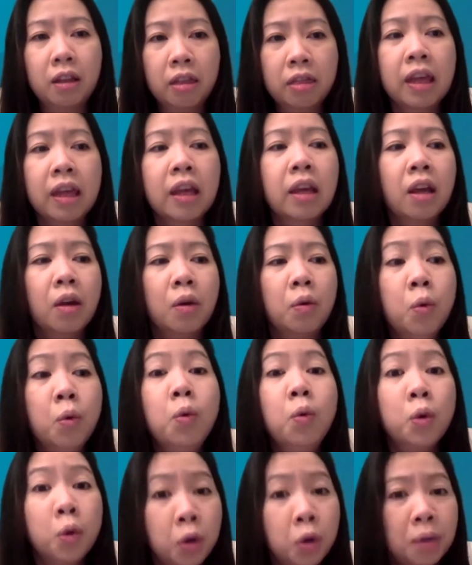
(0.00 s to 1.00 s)
thinking
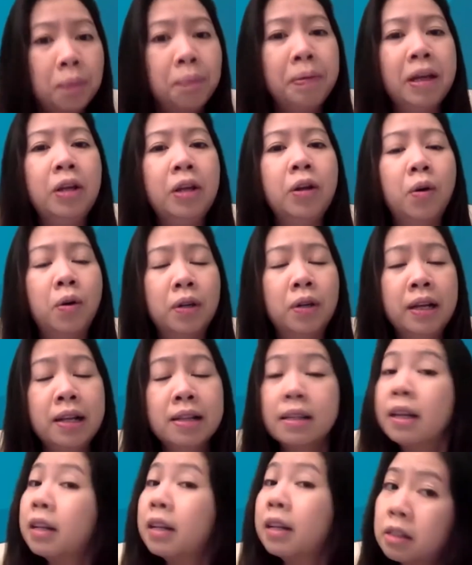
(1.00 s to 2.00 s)
who could be your
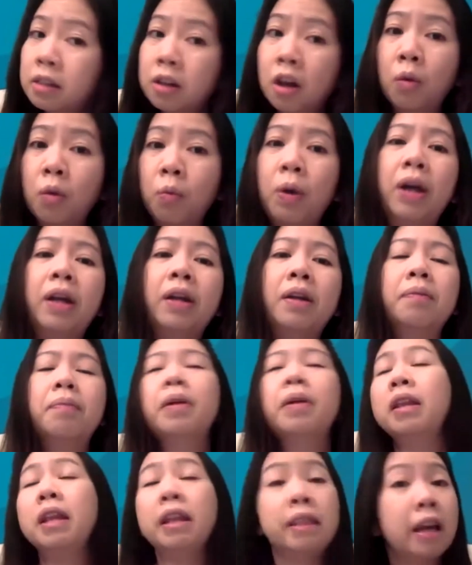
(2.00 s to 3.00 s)
audience, and it's not one,
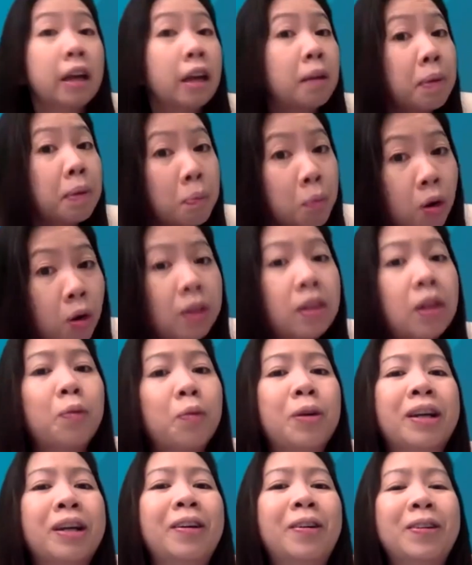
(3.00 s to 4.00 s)
there can be more than
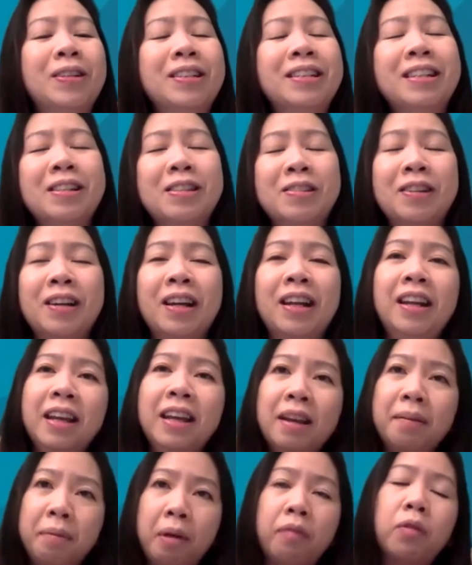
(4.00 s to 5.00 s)
one audience, right?
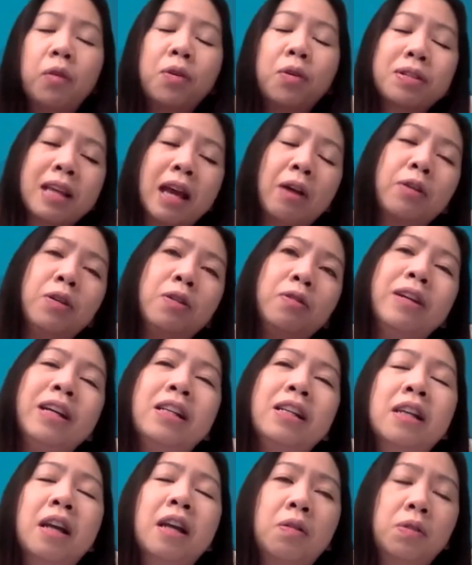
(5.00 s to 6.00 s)
But of course, how you
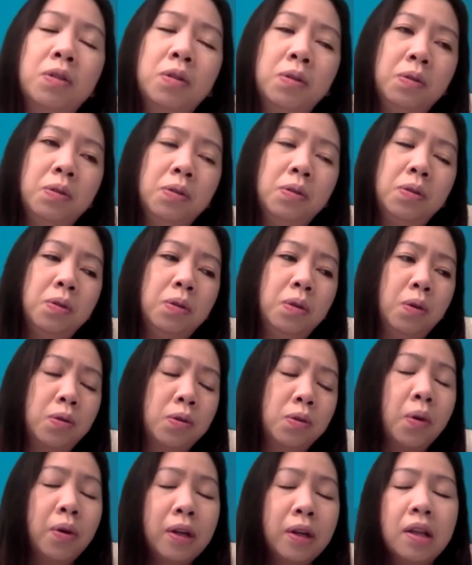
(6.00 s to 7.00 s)
reach out to those
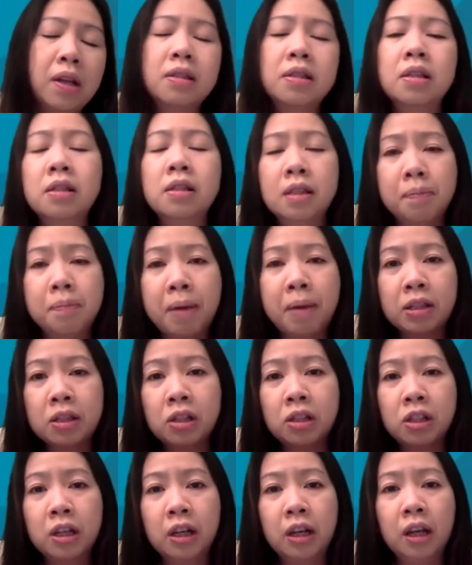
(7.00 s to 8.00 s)
audiences, the
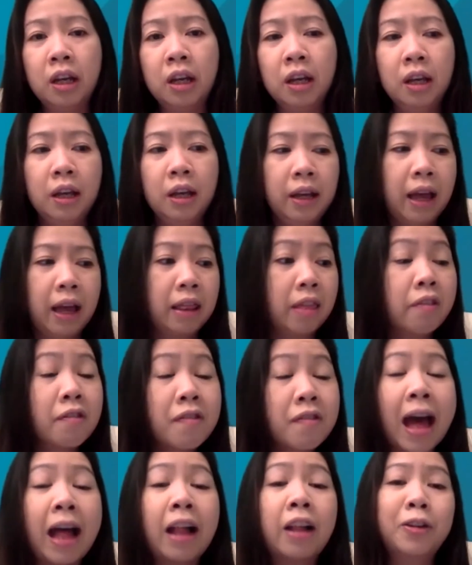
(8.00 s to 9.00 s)
messaging and the
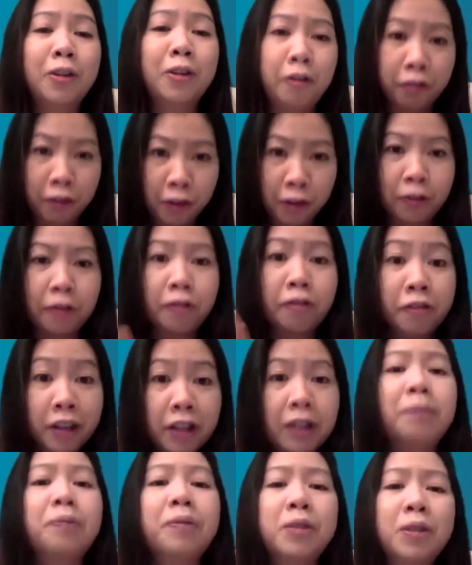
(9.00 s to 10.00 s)
value of your
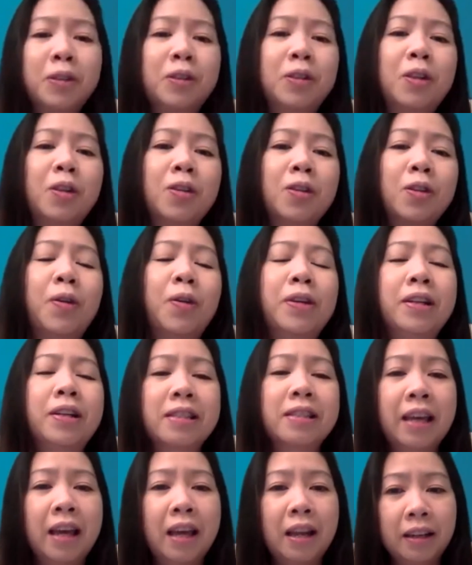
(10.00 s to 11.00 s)
film to those
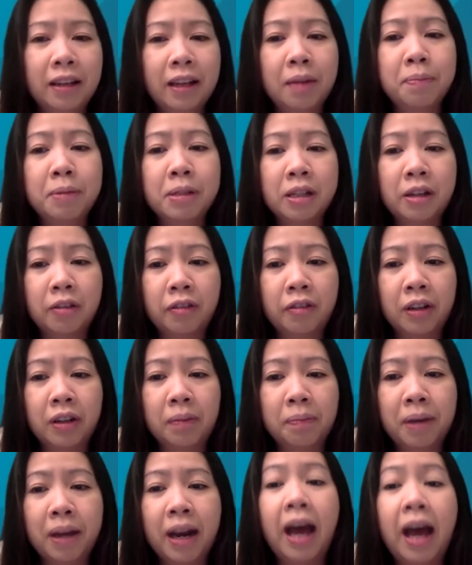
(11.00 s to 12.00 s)
audience can be
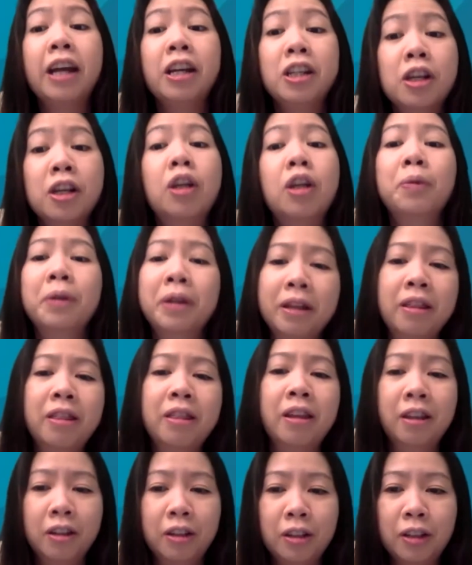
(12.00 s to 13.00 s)
different. But I genuinely
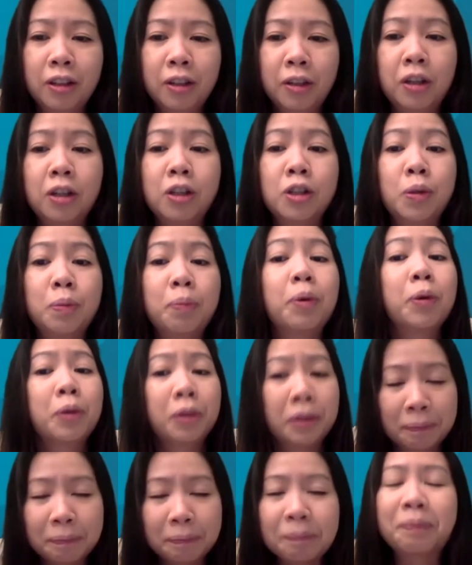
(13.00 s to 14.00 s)
think you can do
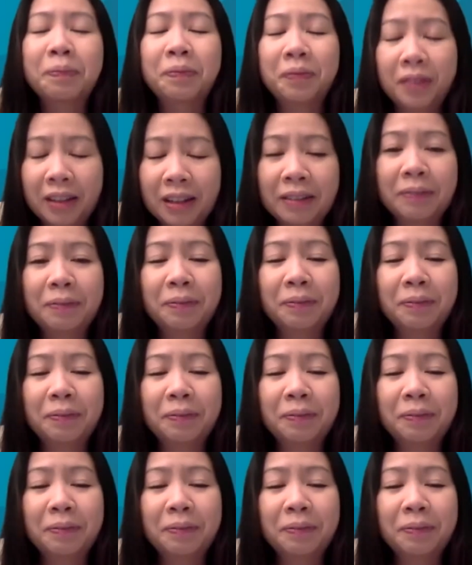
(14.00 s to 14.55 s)
both. Yeah.